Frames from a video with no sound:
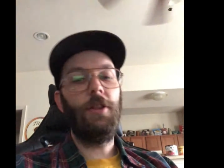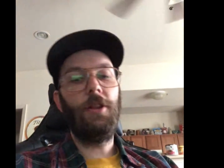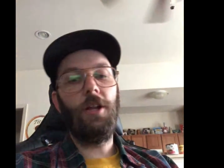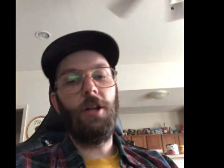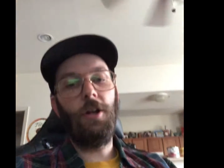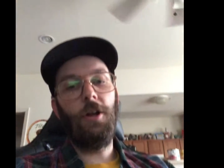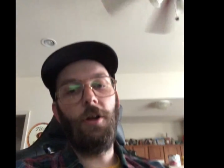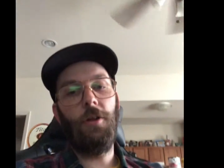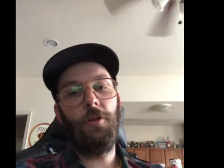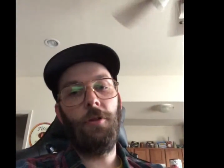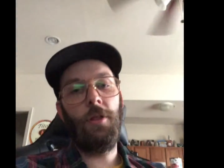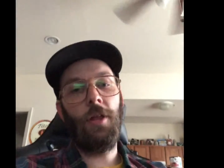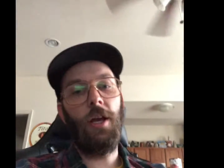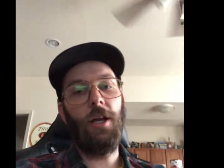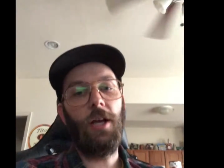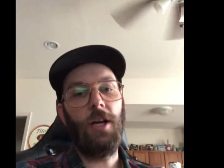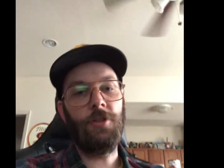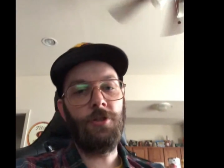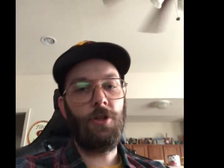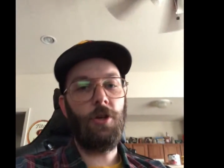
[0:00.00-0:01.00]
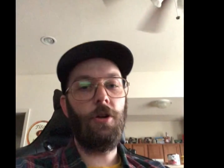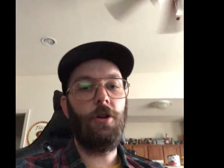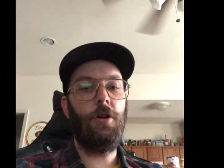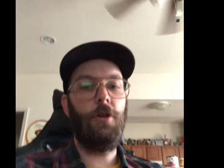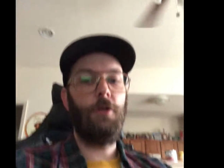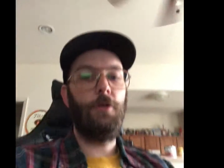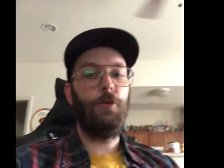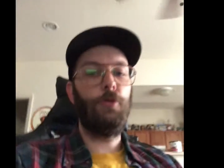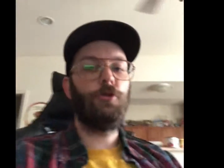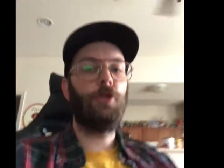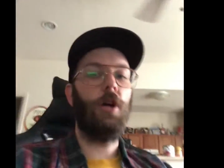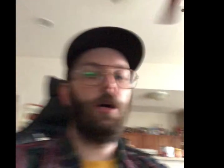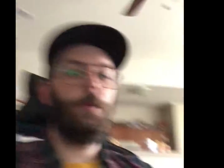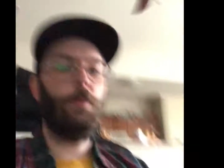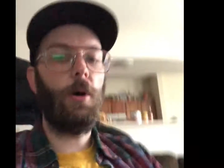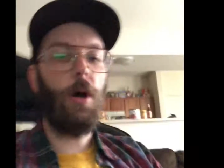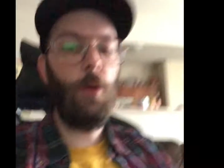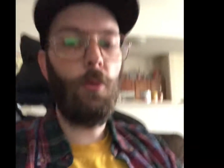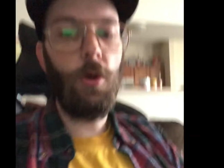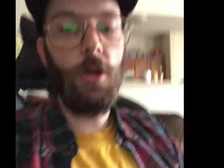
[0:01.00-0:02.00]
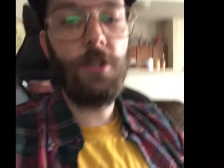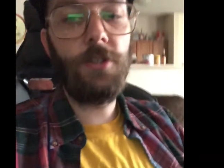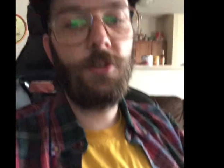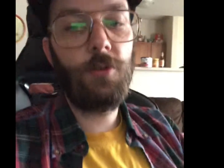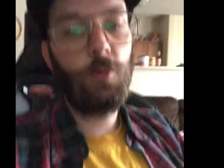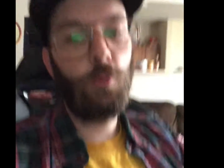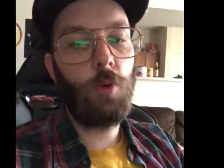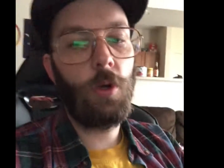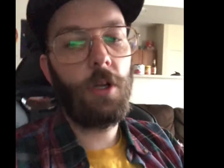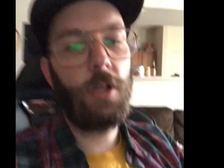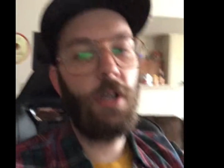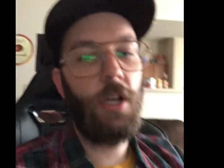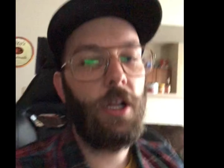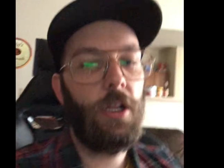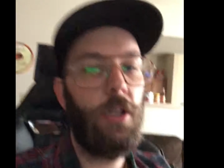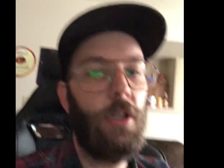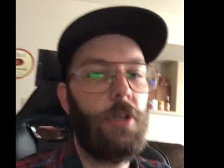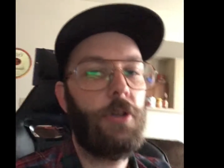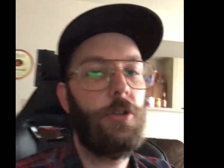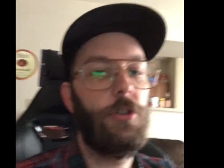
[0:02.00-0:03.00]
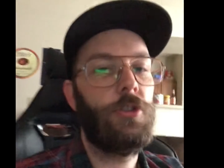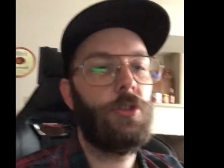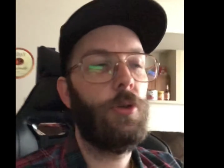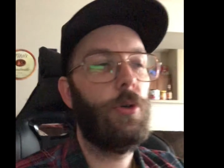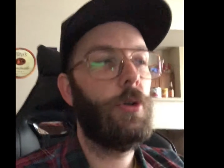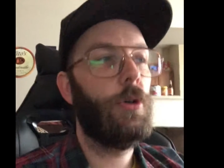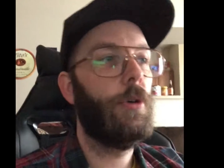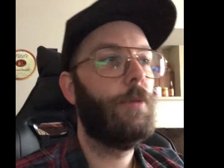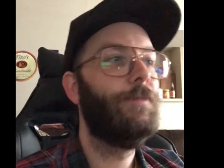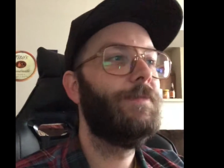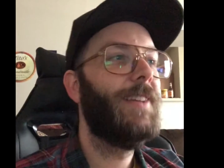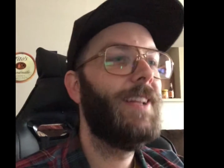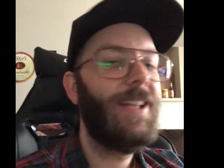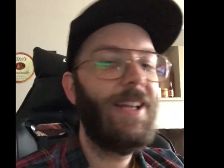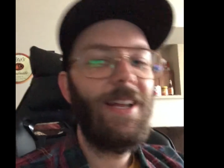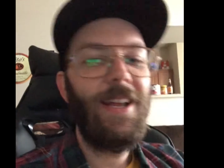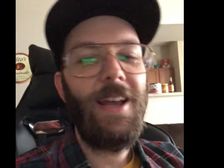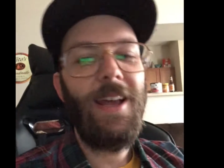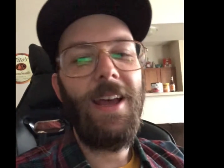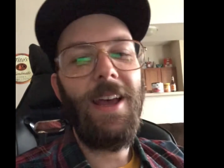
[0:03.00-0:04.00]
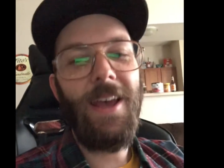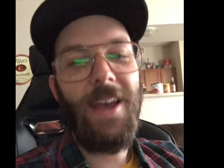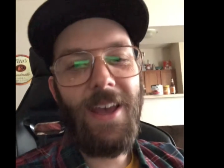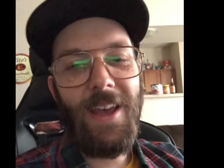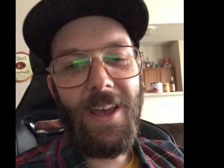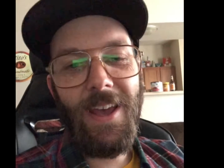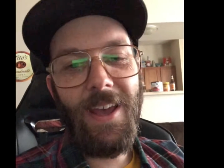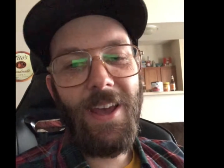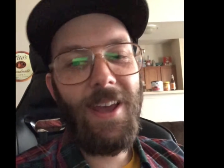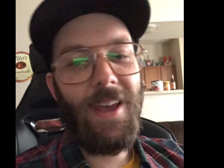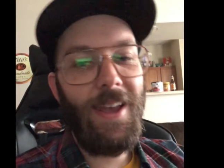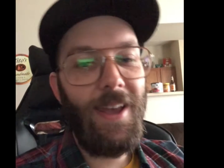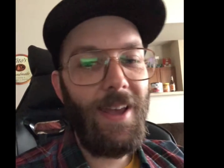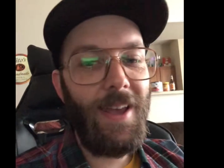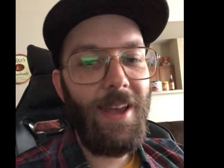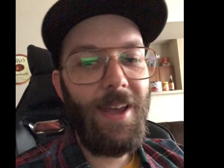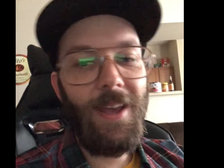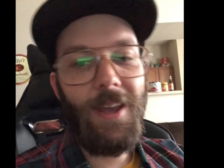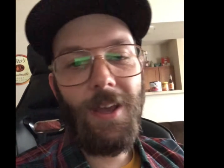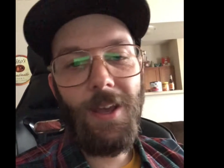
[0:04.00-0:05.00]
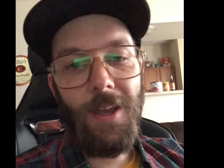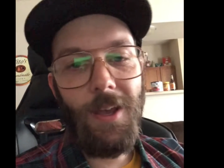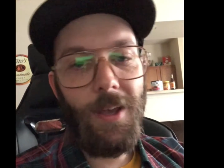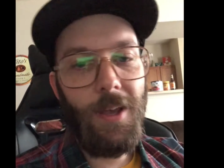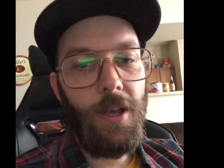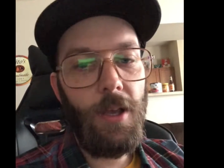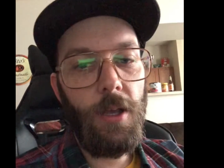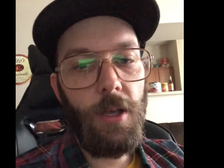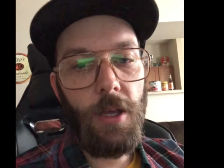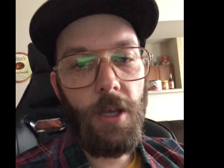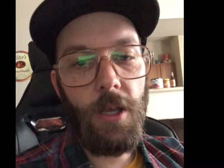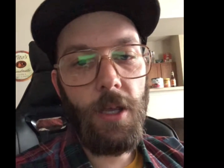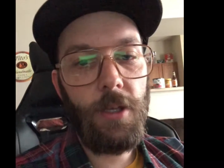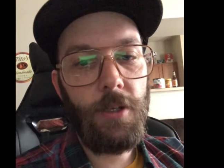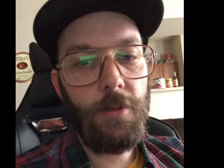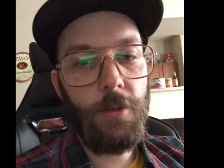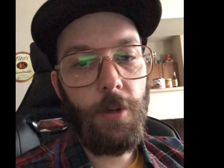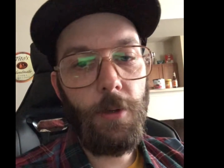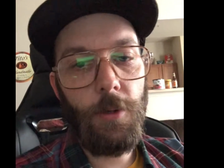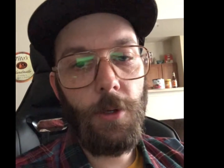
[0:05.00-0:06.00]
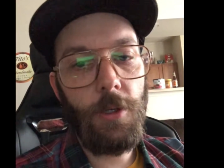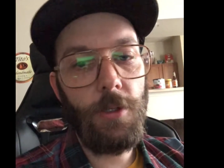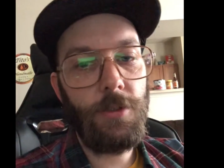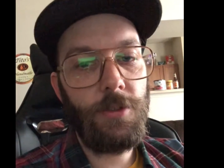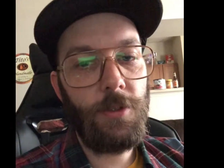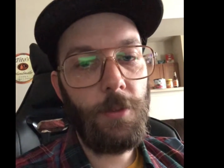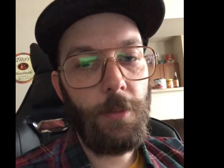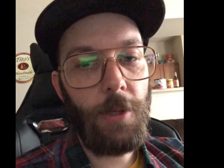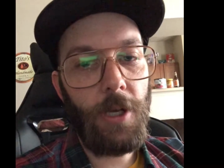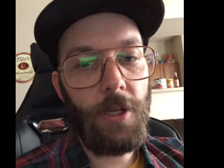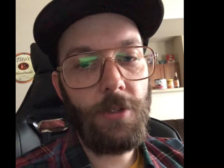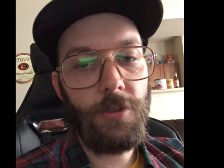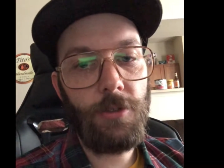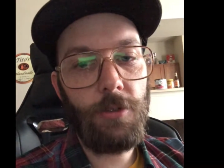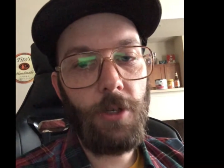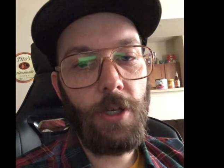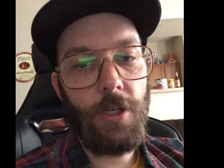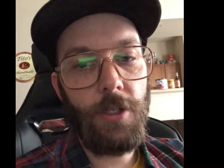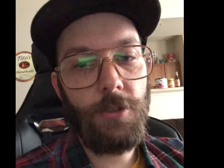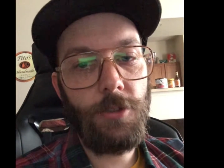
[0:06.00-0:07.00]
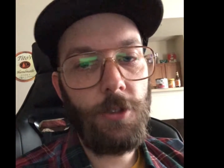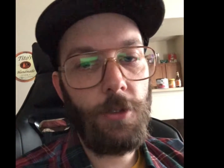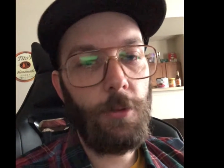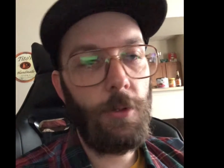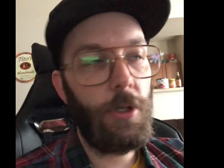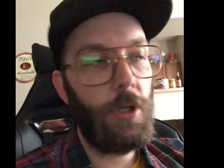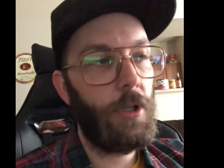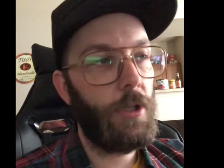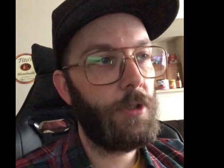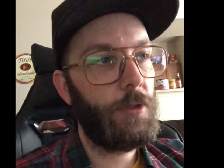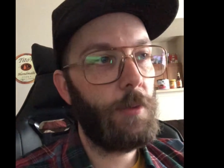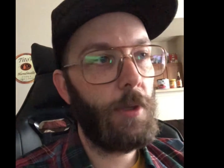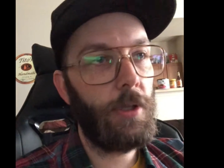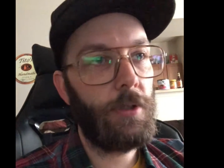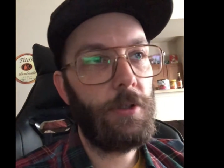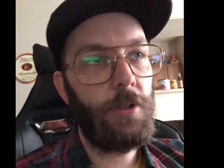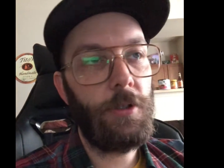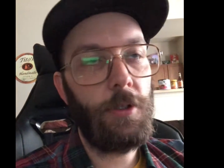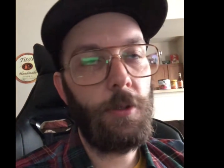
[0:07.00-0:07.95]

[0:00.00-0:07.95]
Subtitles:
then another thing, I started a new job. I was working at a liquor store, and it was about as great as you would expect